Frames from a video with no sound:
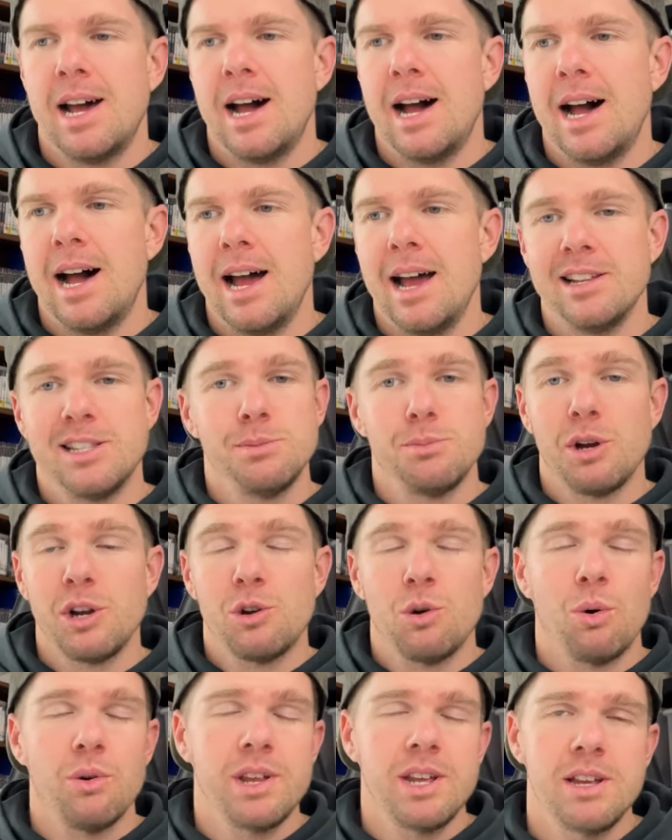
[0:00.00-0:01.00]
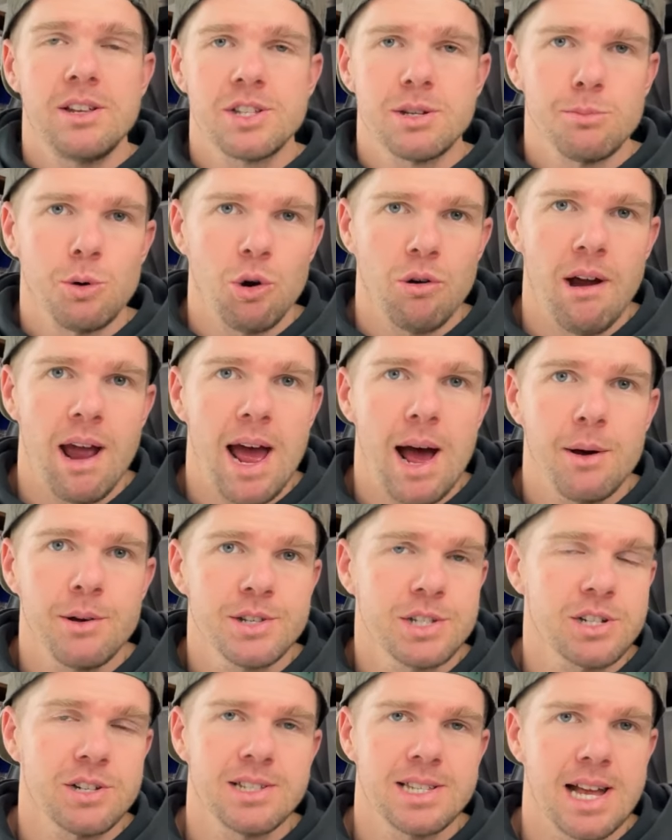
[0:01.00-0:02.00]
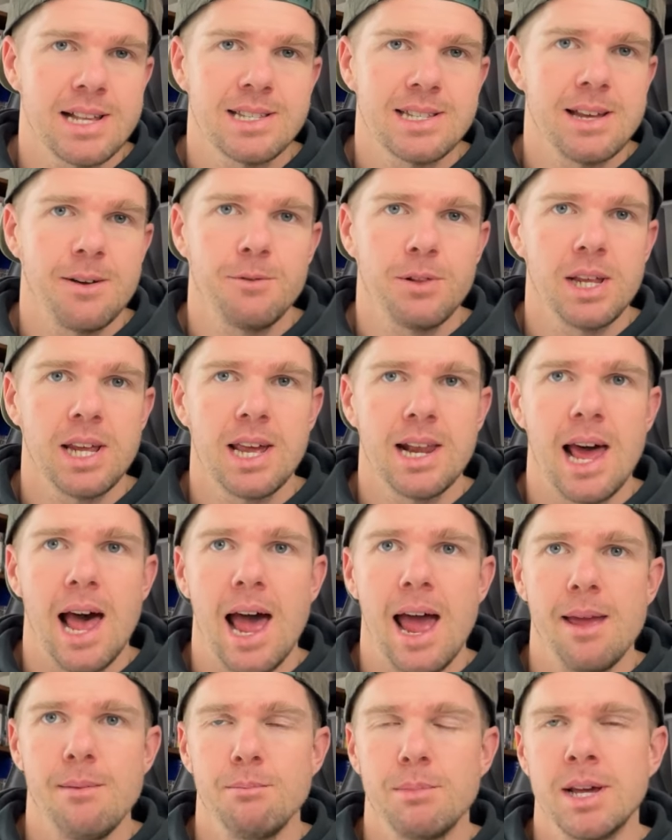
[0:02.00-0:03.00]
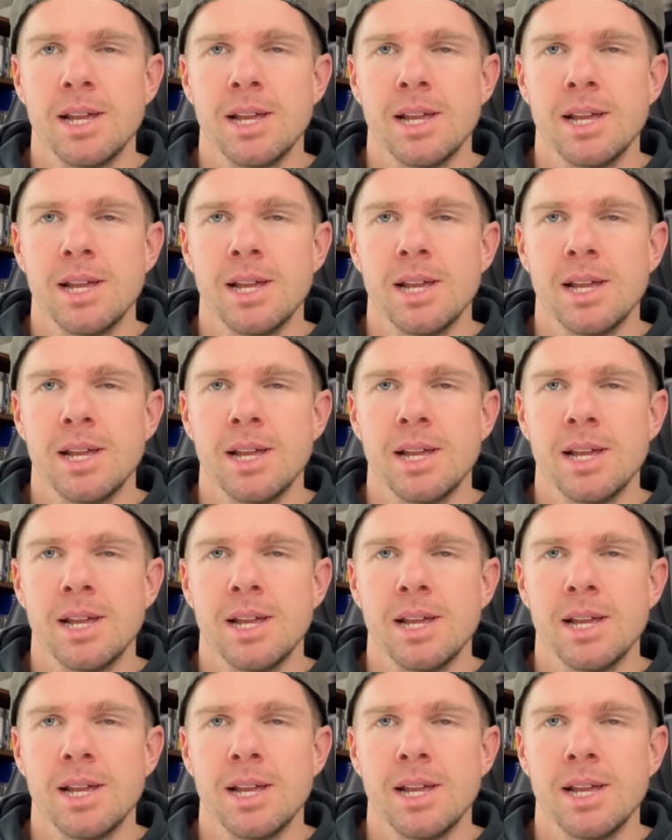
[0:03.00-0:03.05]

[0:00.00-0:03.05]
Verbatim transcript: uh, to bring Courtney into more hours because that's definitely an aim.